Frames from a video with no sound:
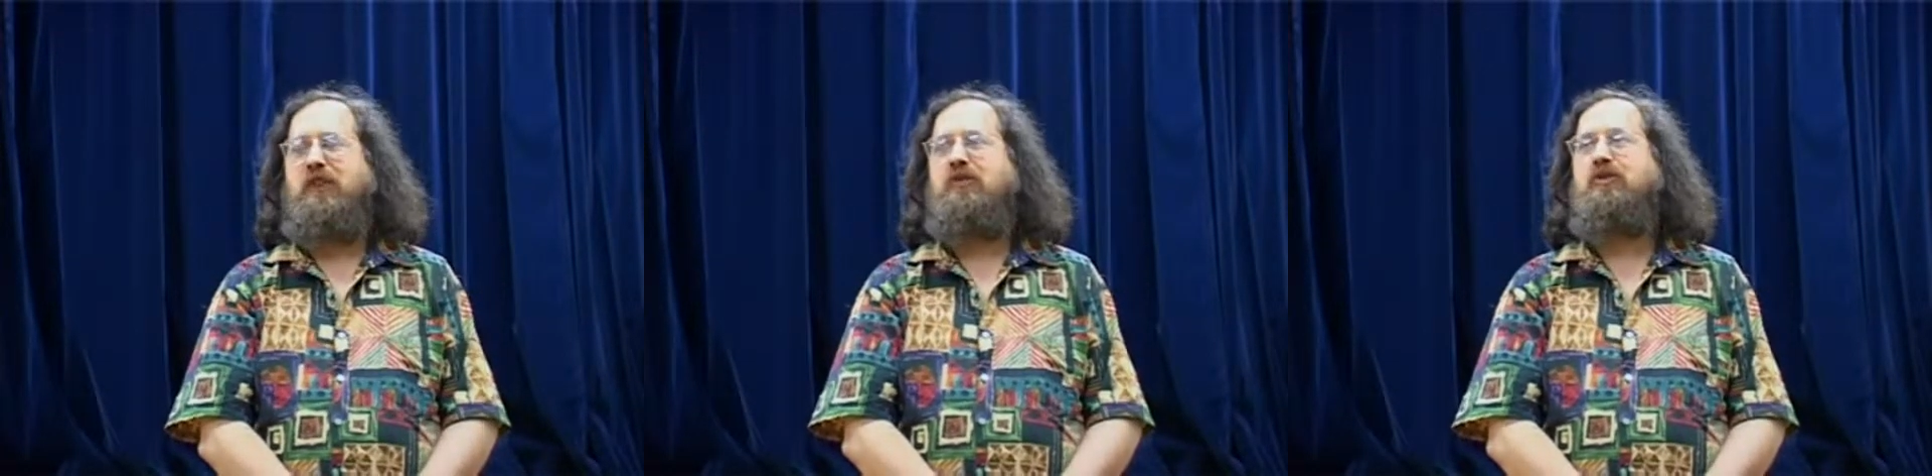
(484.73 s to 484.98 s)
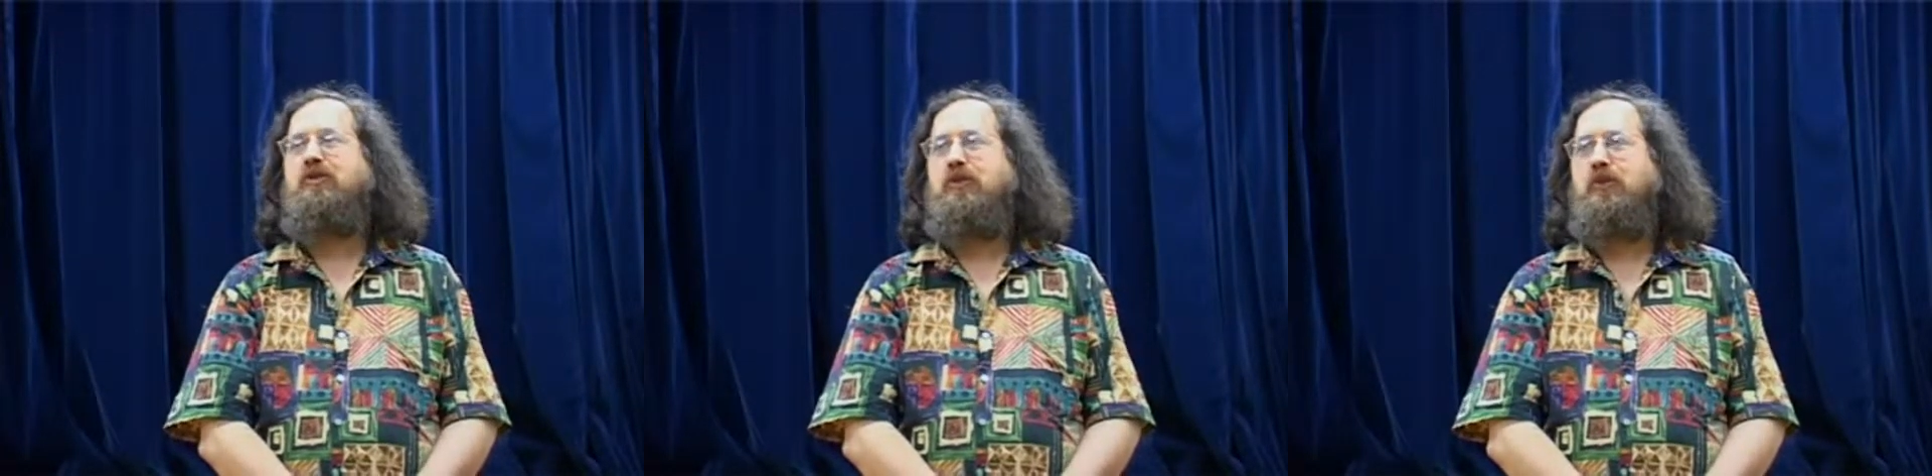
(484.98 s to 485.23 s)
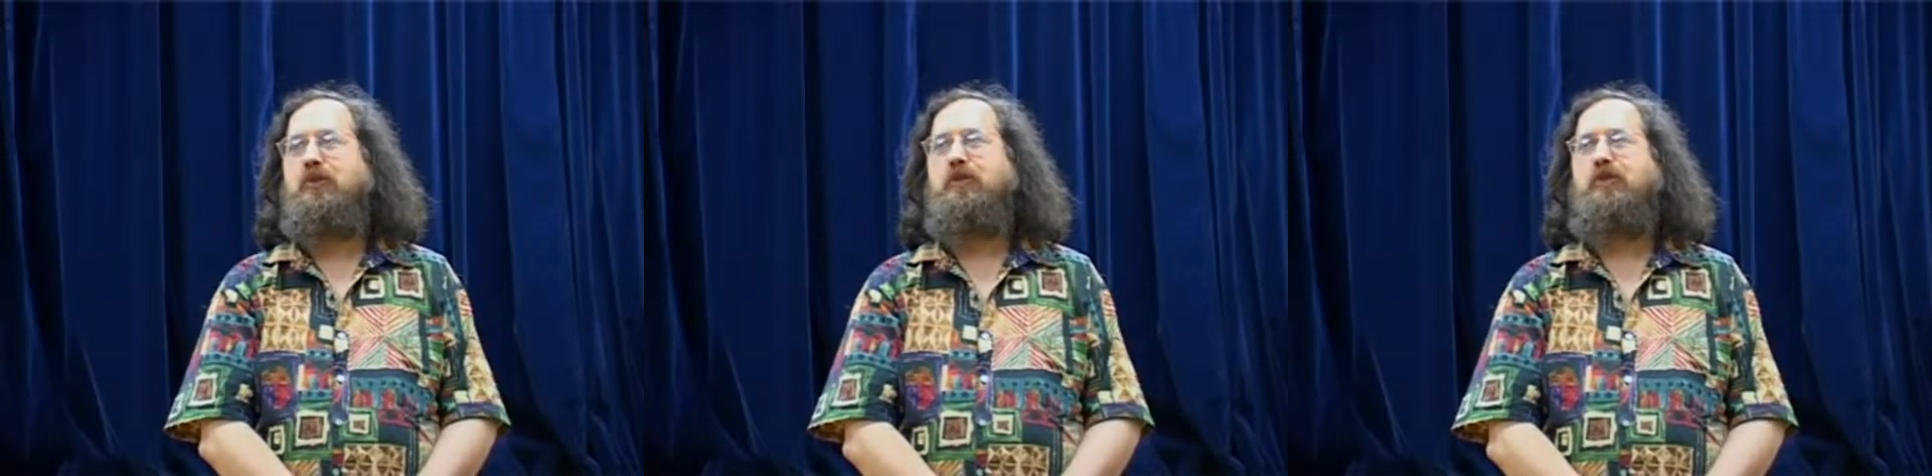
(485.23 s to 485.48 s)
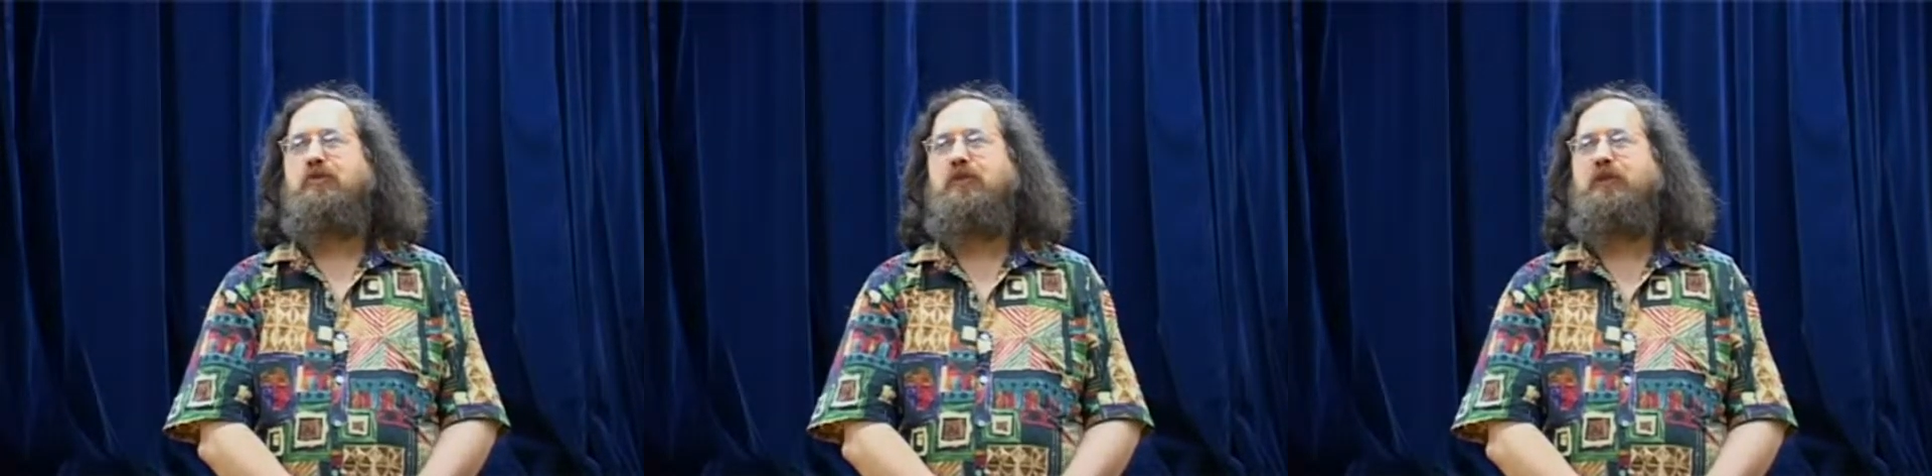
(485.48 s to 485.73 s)
schools
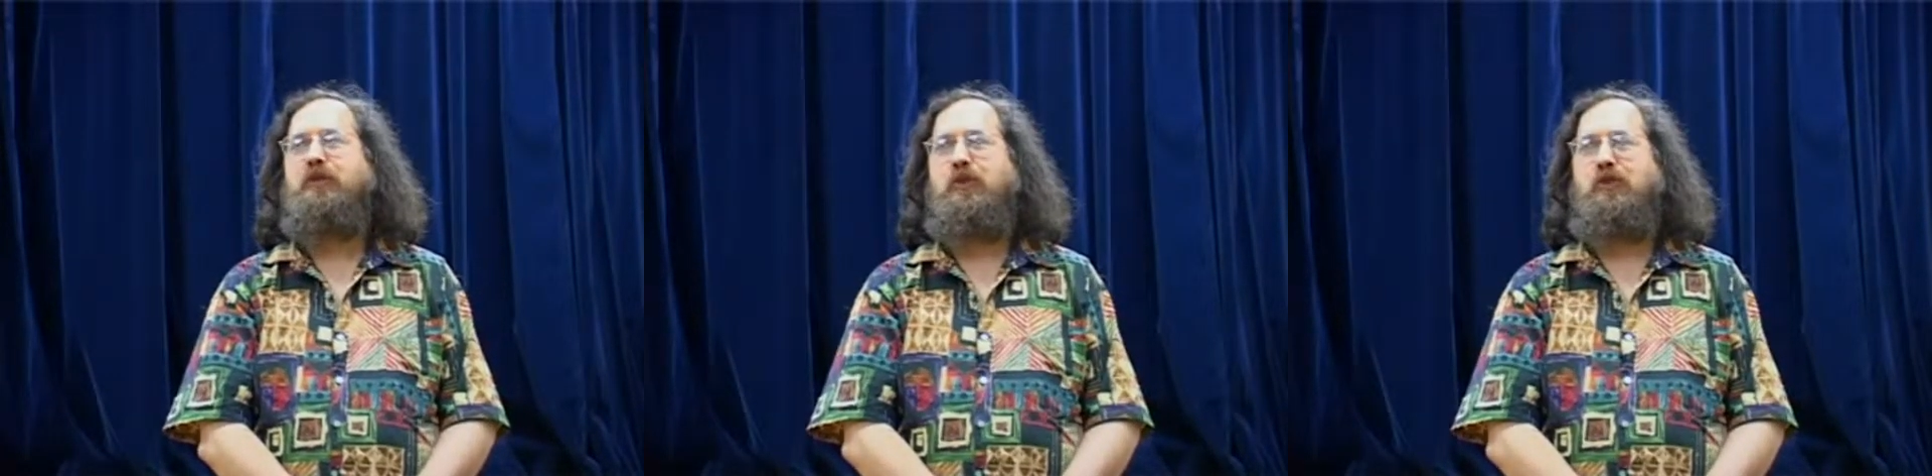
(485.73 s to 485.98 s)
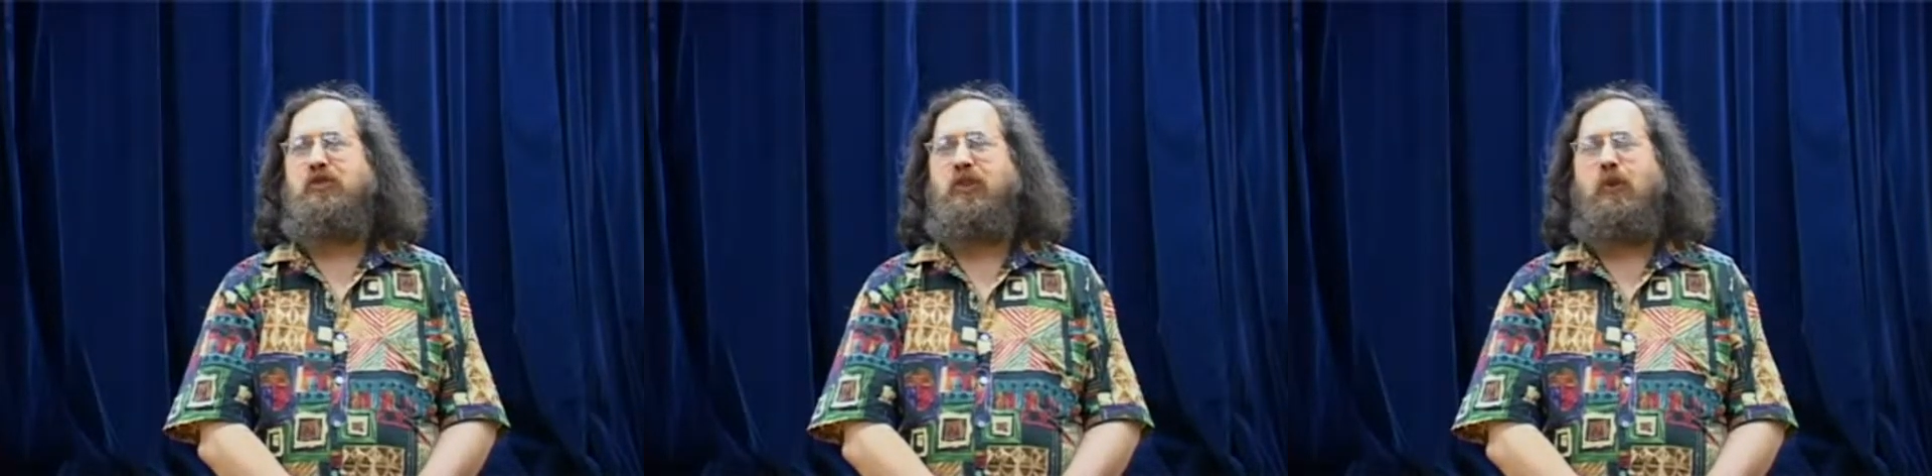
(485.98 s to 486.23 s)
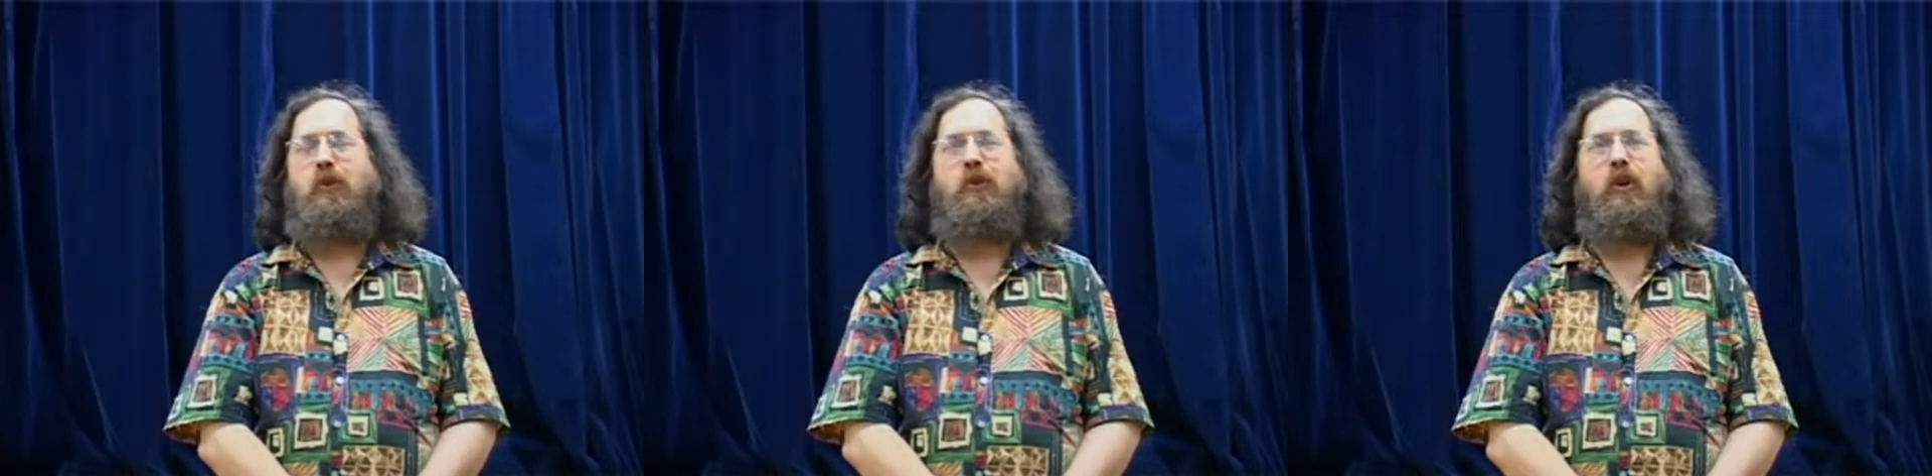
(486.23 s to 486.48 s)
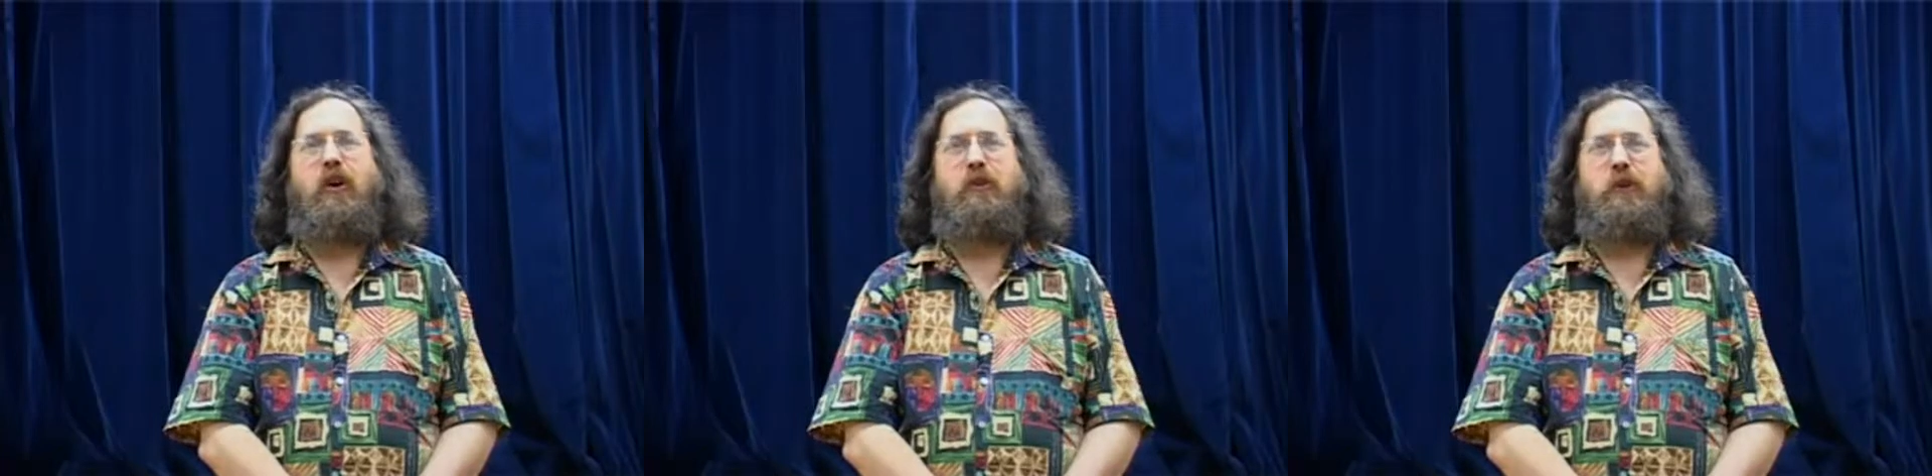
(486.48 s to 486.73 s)
should refuse to go
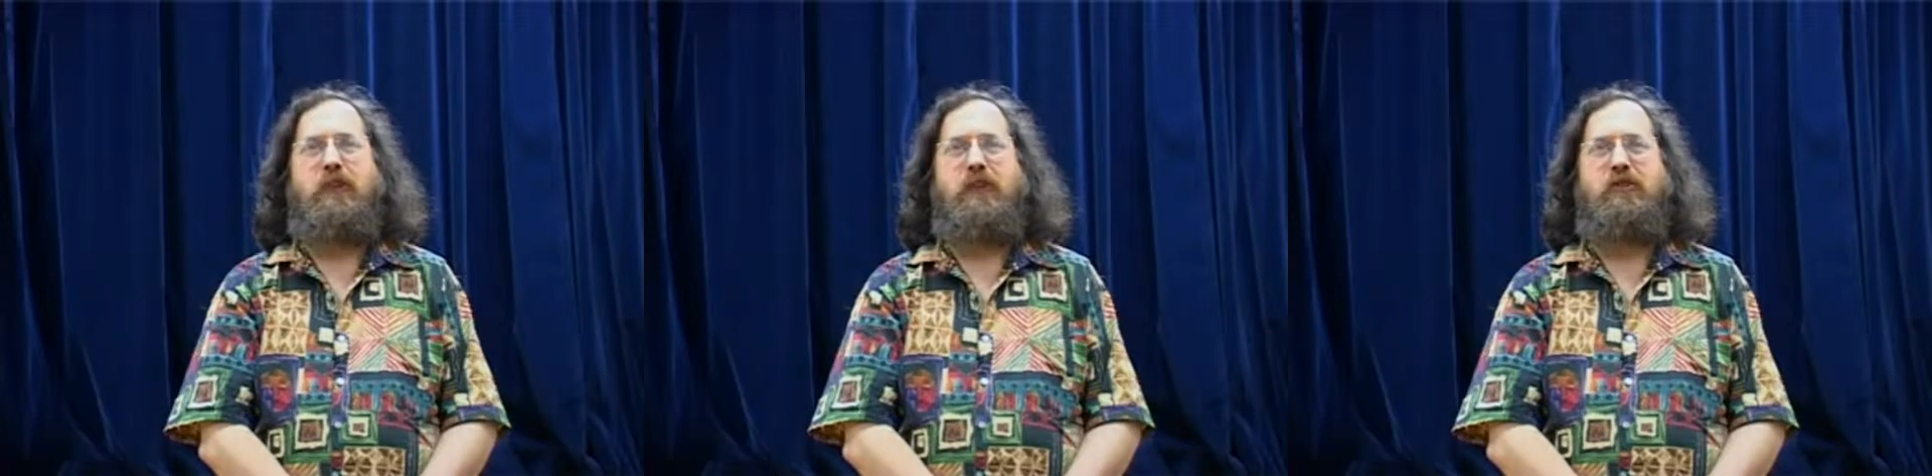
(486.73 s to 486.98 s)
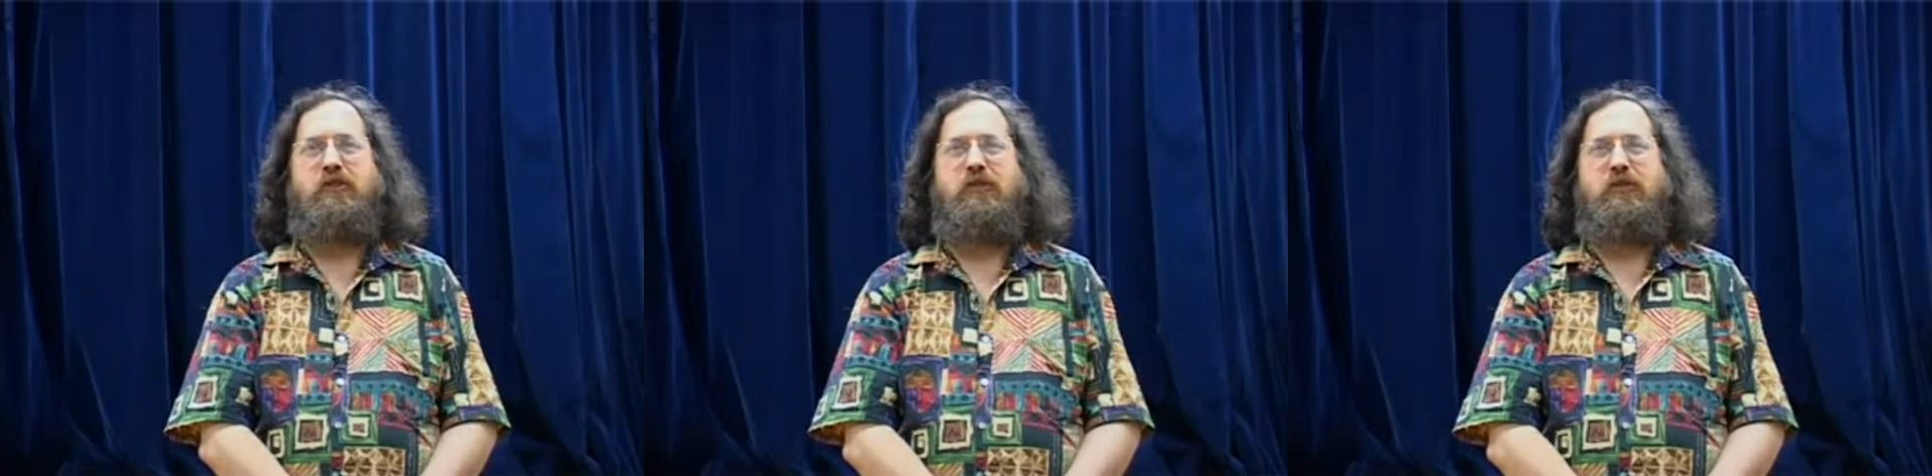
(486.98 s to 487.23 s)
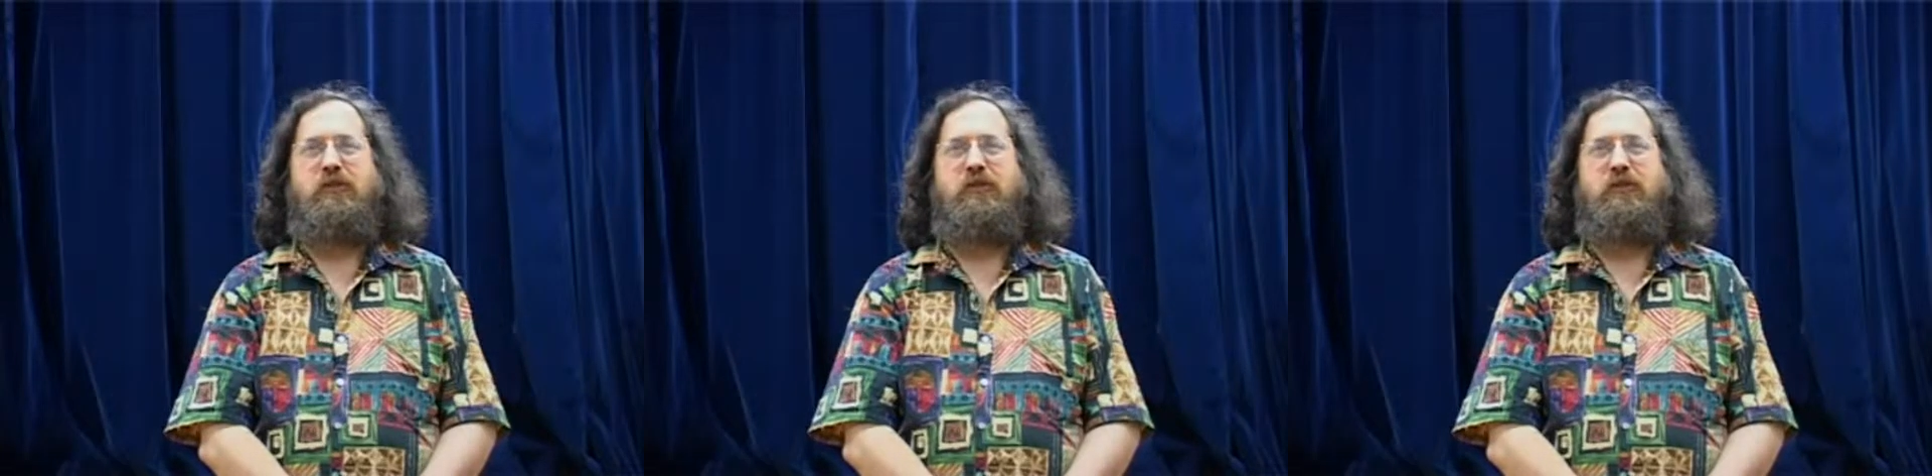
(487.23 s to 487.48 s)
along with this.